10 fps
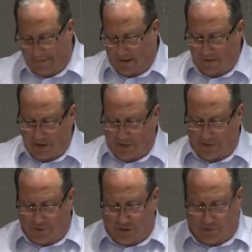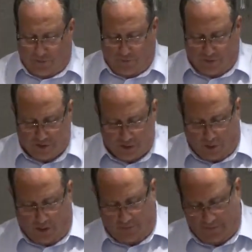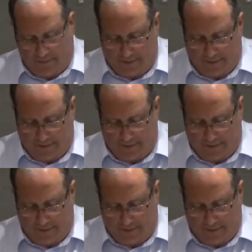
Isaiah 33, verse 12